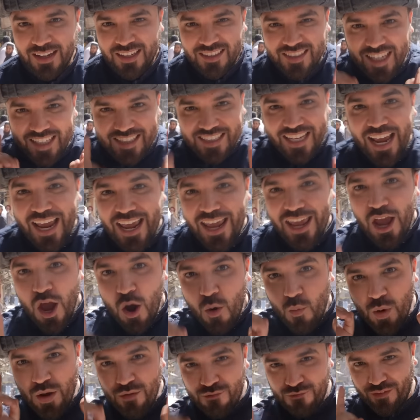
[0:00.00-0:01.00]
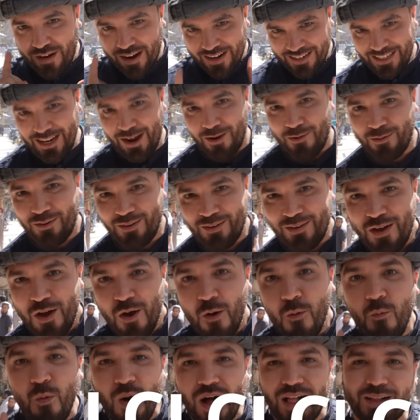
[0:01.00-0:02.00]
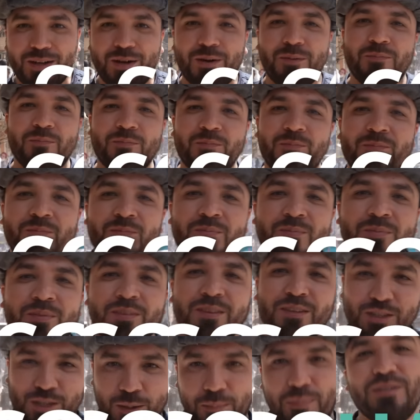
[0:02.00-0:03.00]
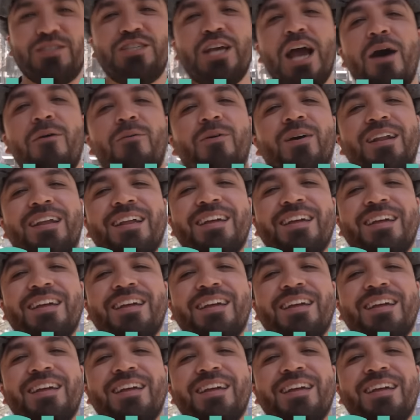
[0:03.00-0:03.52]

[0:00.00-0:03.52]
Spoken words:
Today, we find out. Welcome to Peshawar.